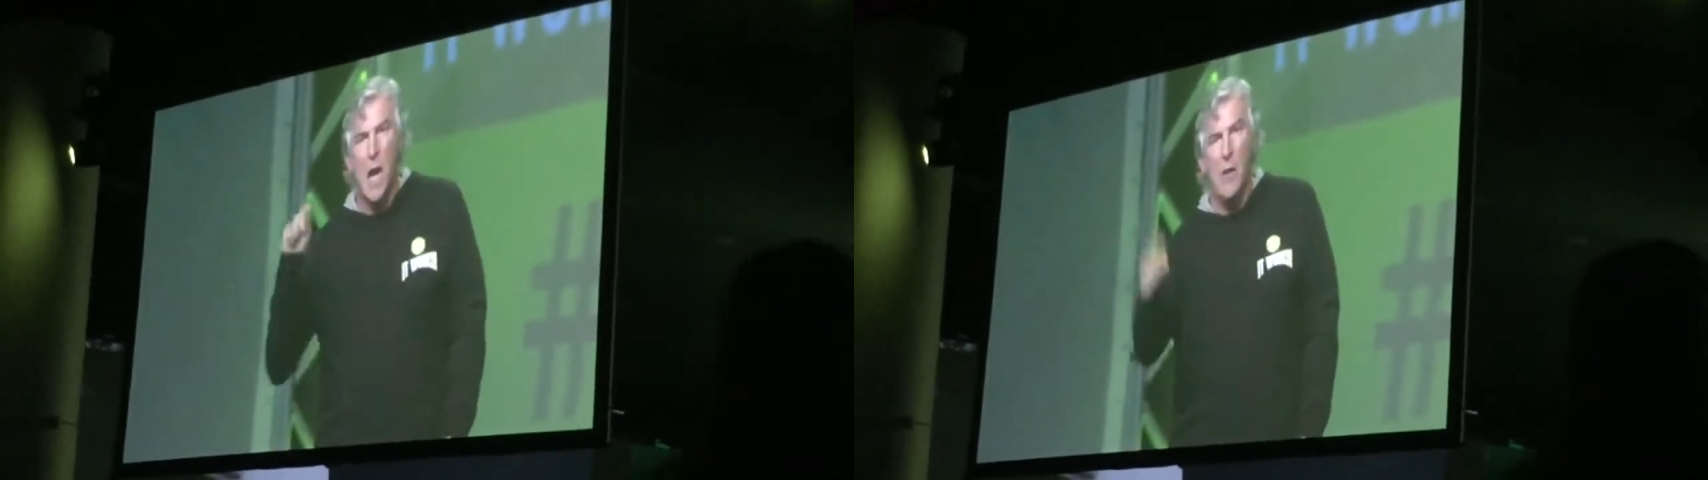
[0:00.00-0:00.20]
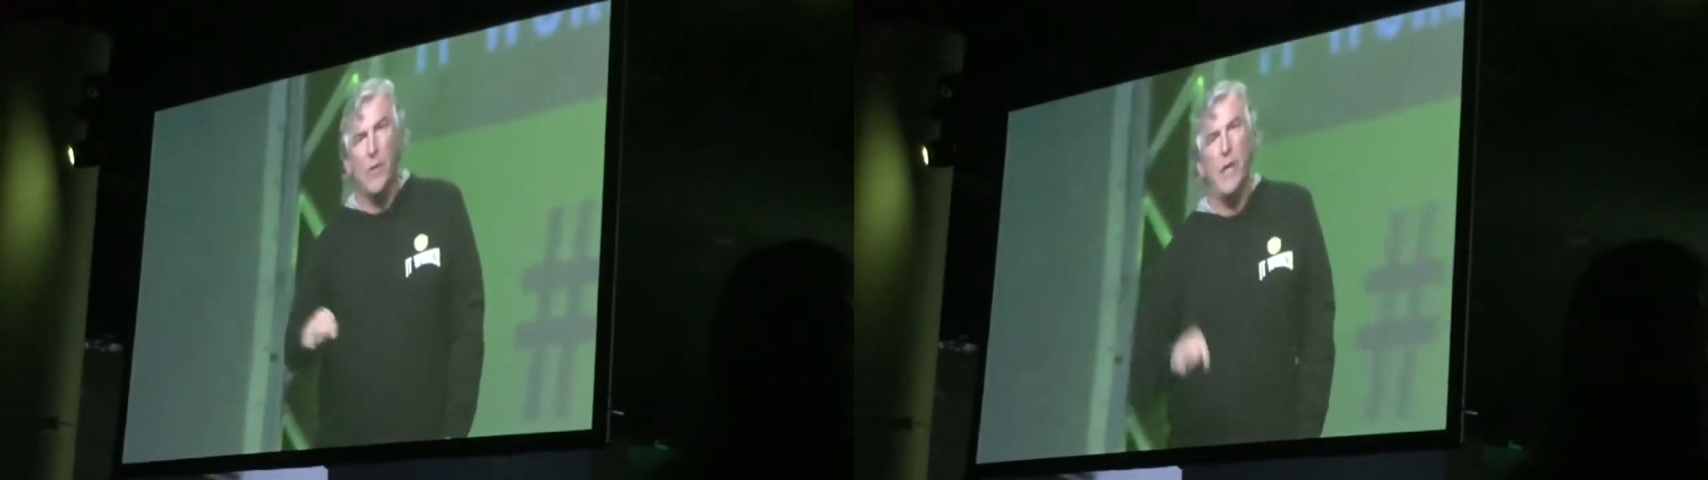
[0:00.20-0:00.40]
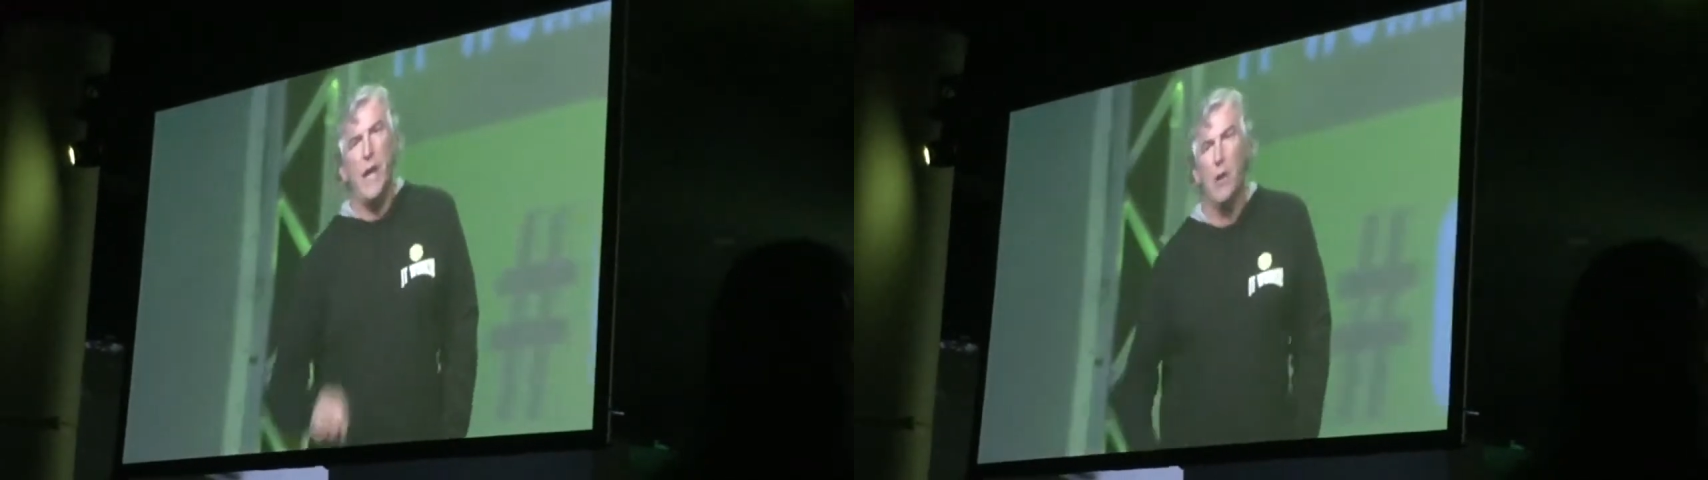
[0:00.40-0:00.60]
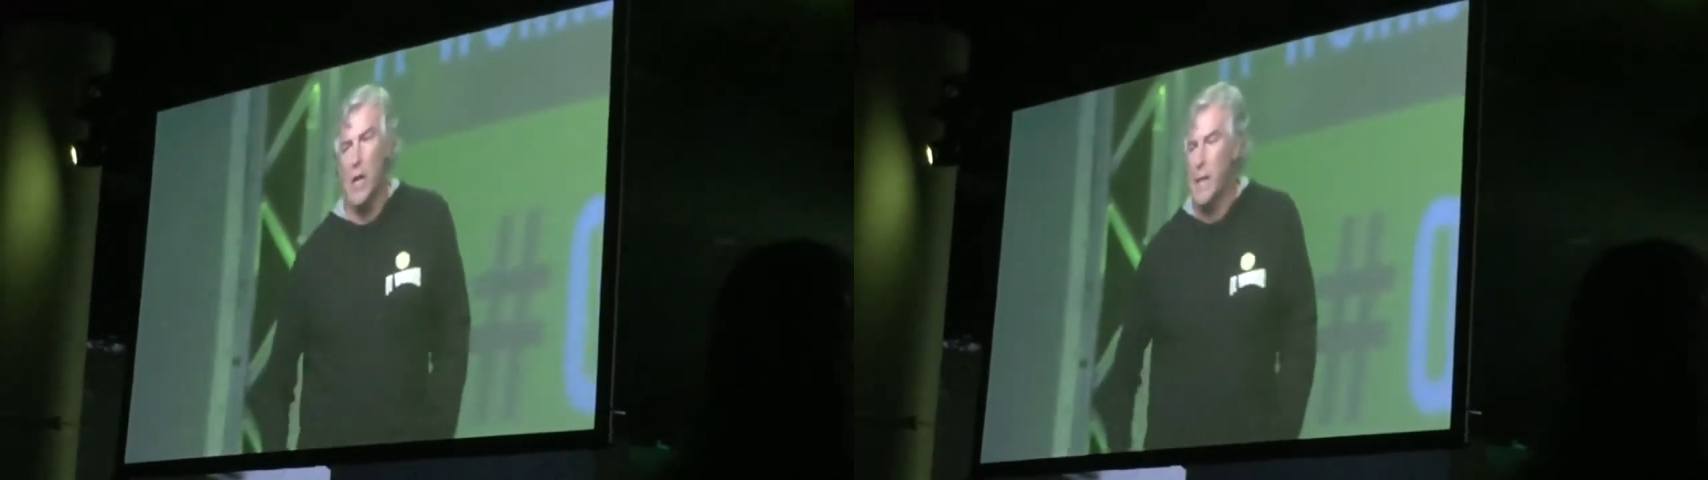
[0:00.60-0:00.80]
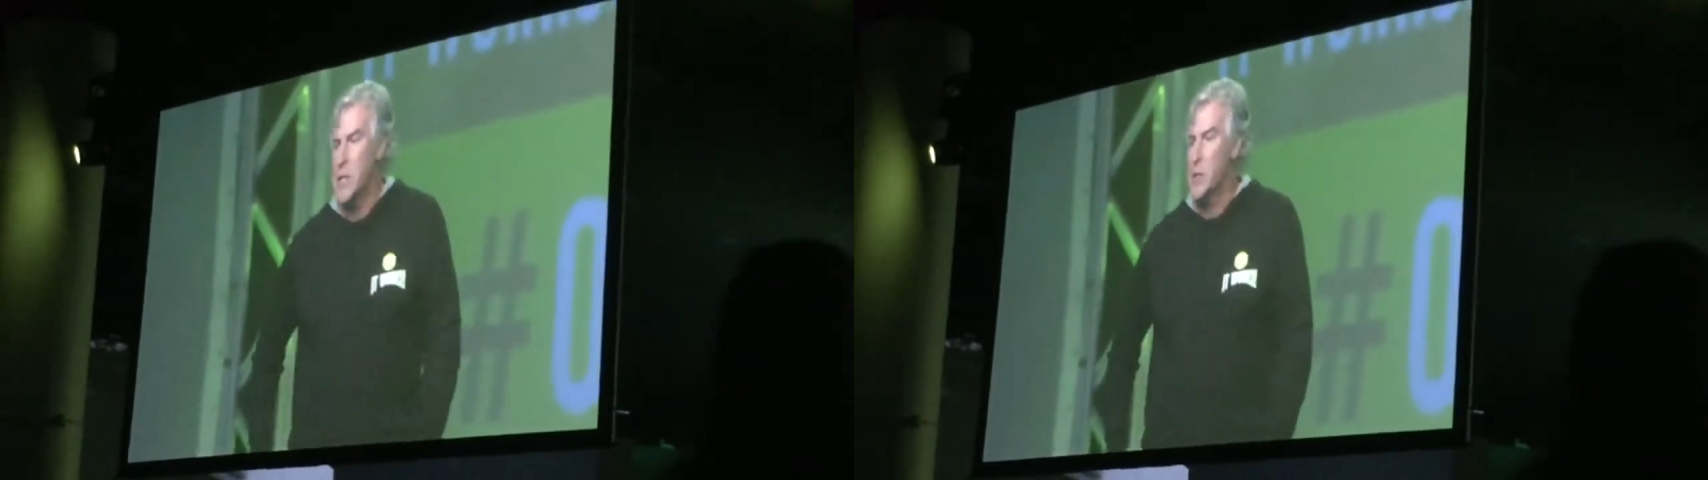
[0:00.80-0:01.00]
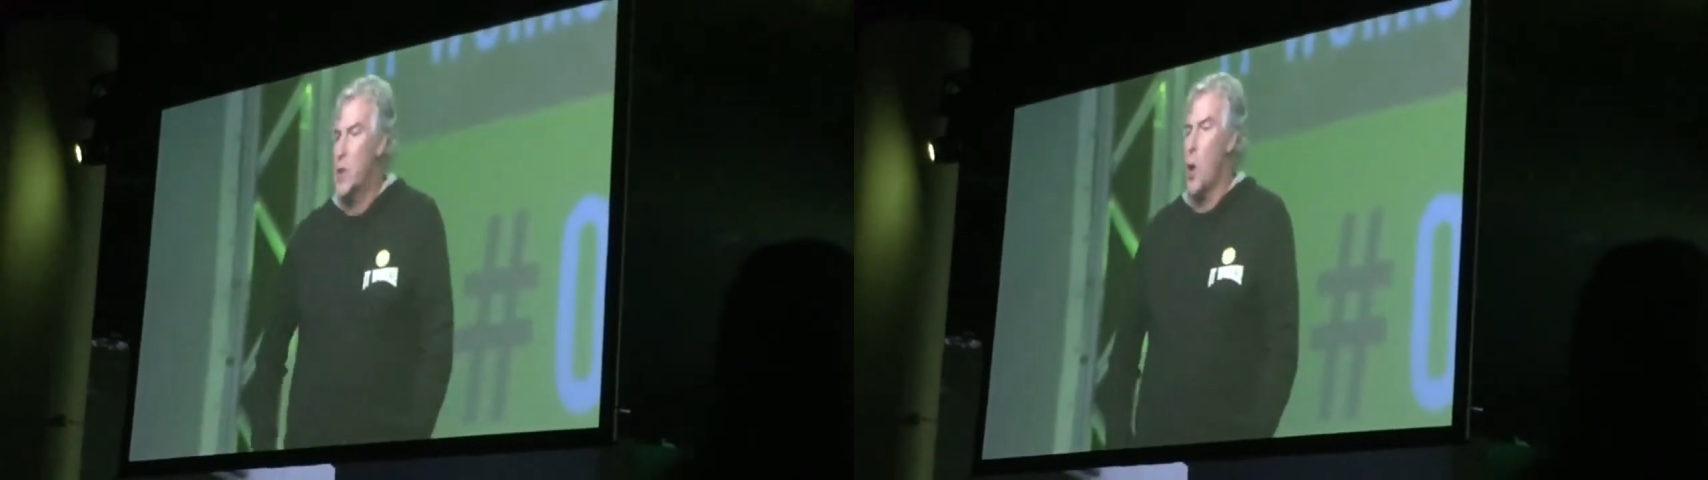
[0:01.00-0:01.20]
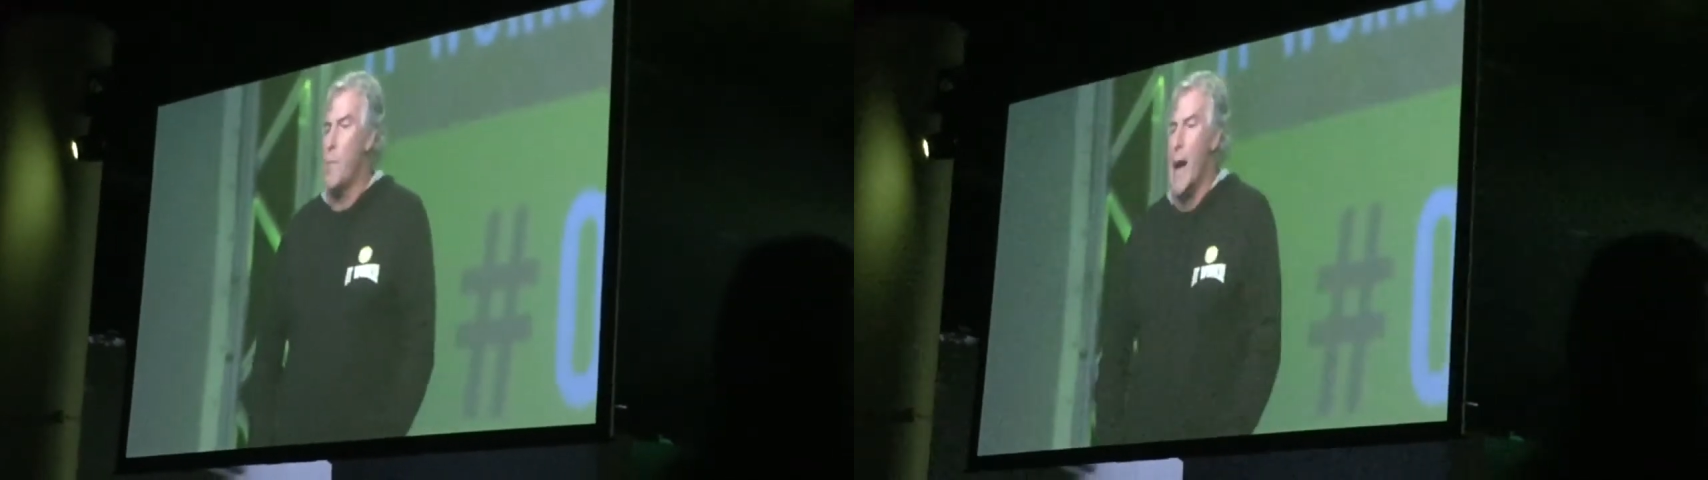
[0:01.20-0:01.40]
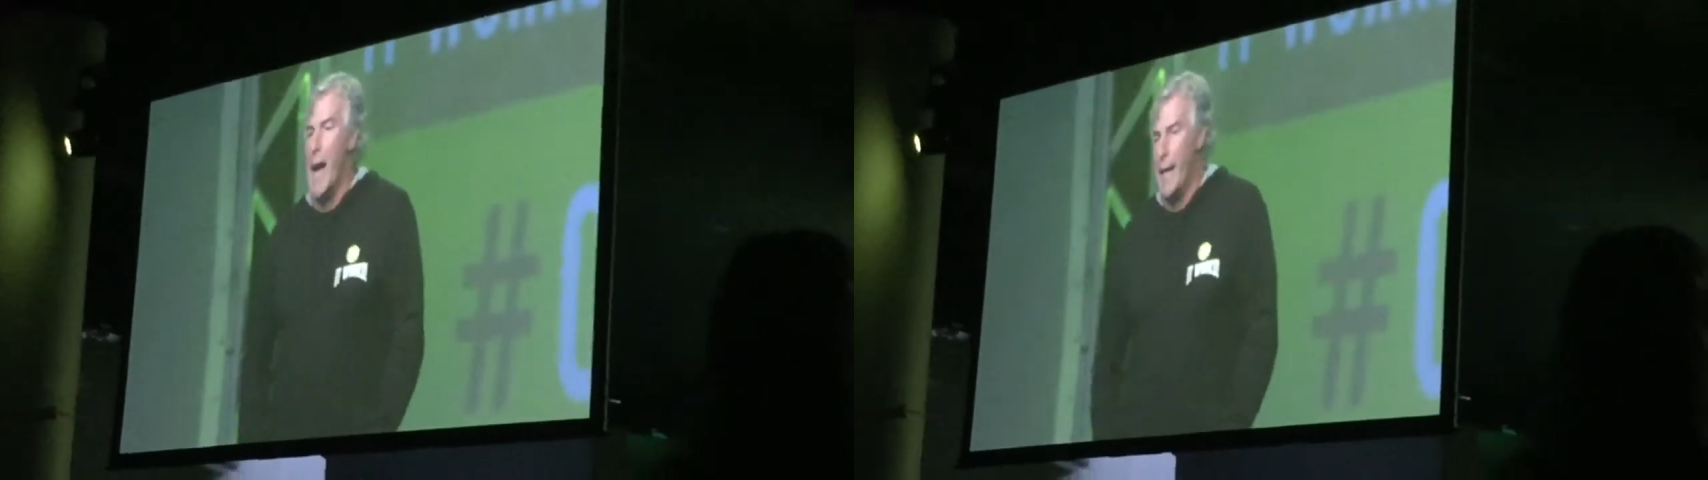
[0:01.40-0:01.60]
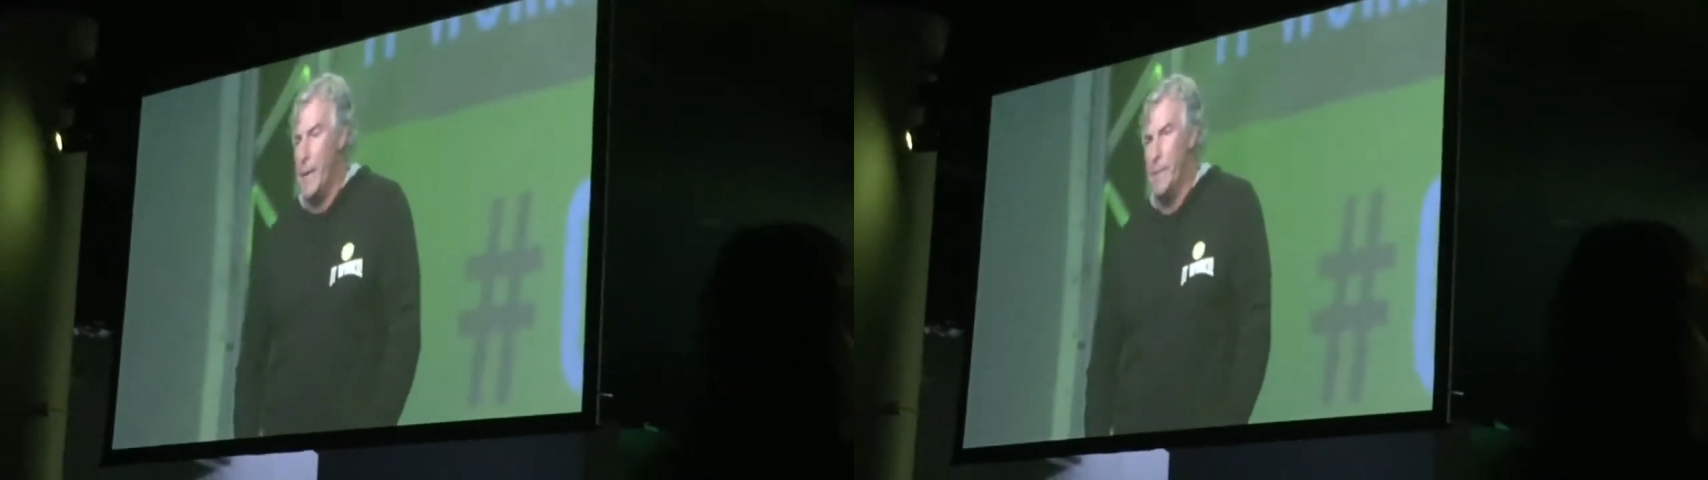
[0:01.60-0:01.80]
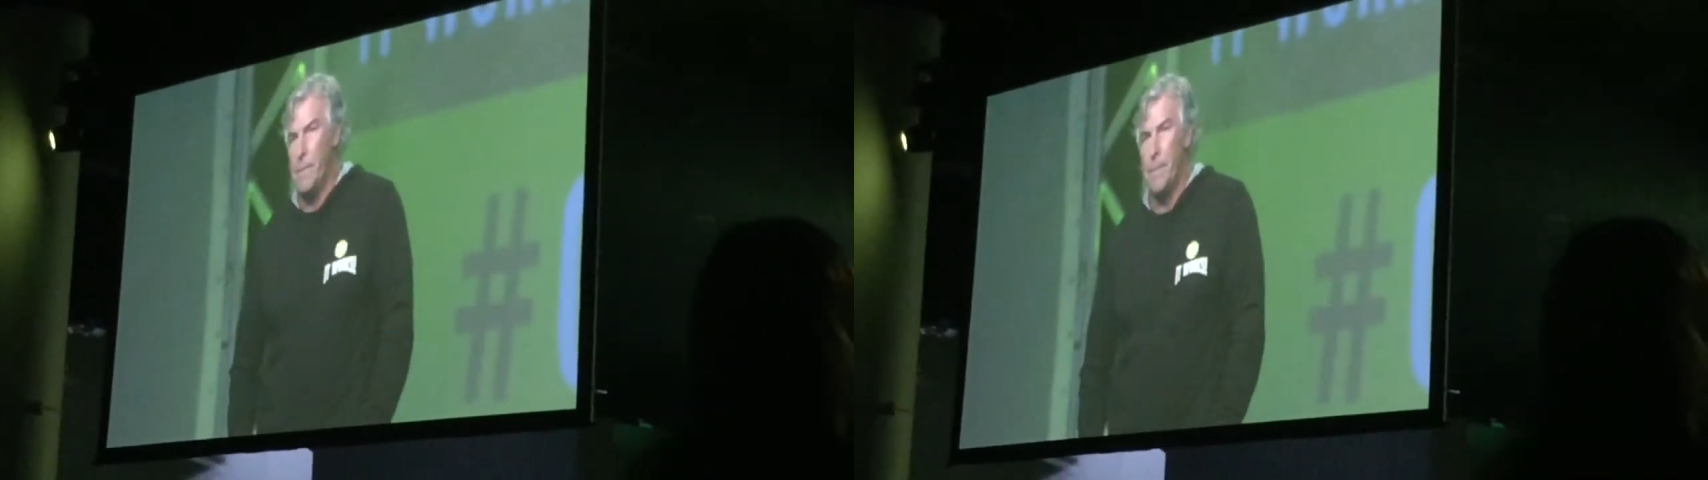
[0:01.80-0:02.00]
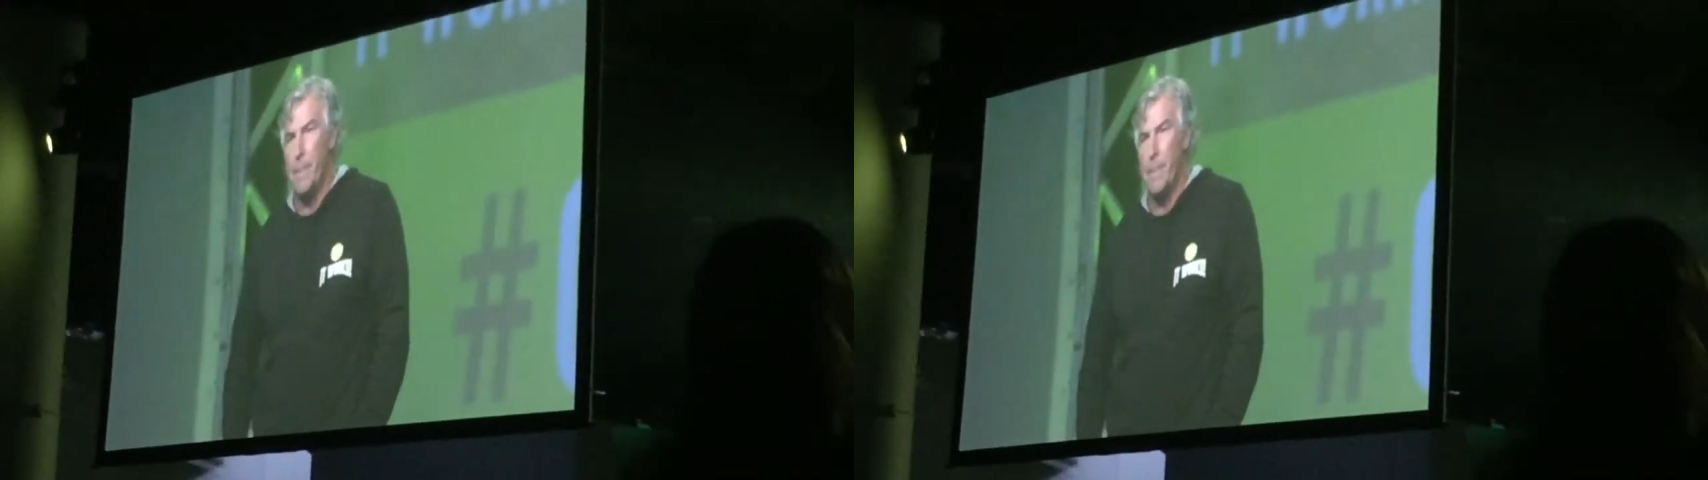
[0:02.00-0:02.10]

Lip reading: another year and let this go by.